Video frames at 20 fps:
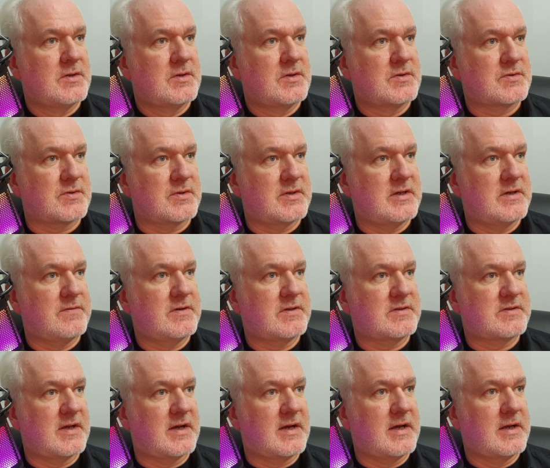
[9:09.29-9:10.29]
So every
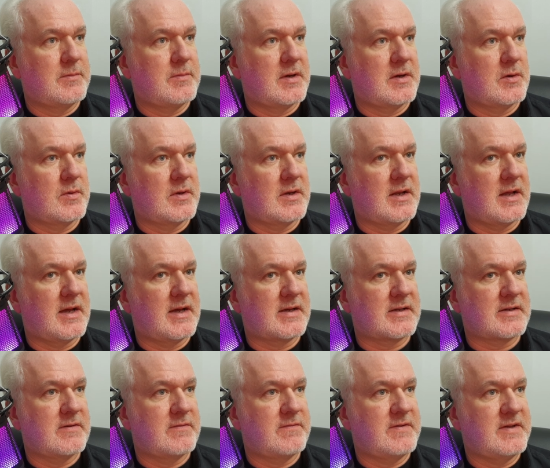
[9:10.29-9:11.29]
time I will add
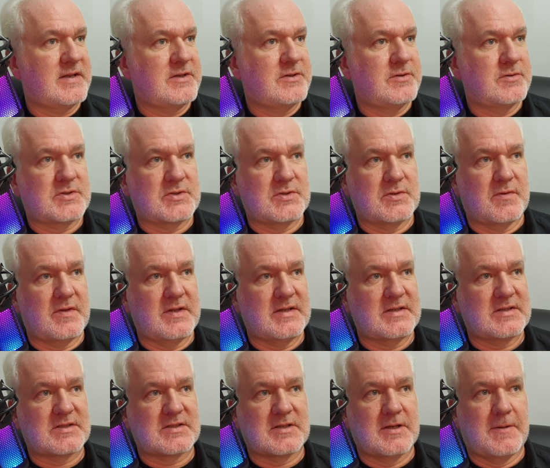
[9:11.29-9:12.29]
a video to
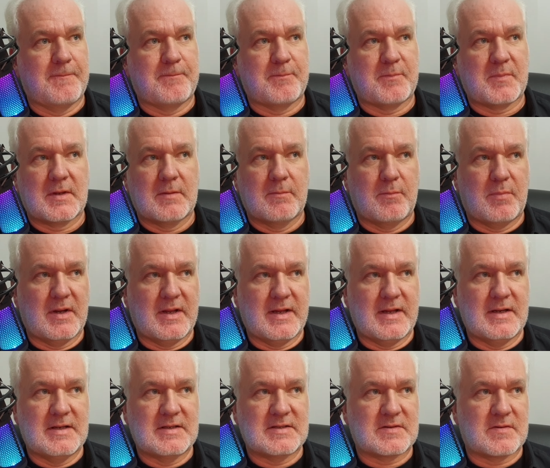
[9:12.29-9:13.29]
this
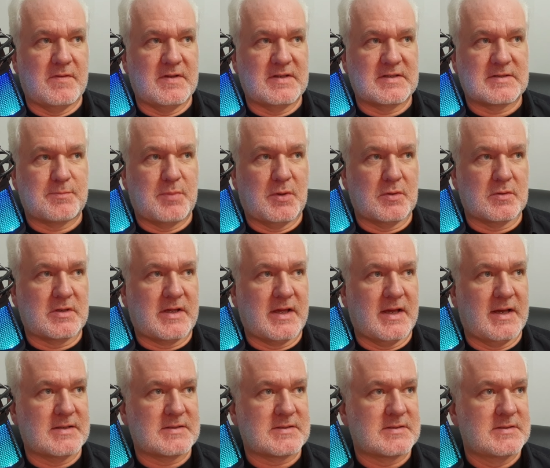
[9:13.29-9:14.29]
playlist, this
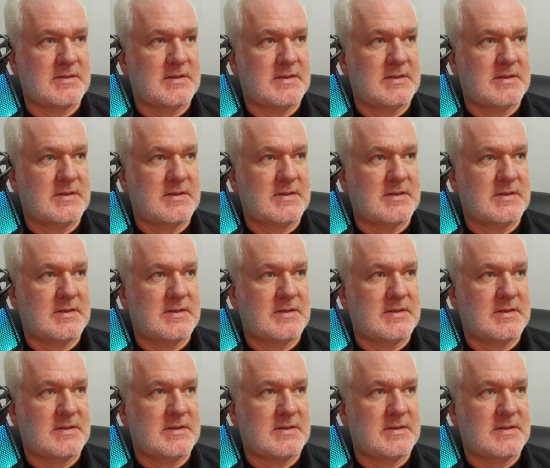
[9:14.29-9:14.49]
podcast,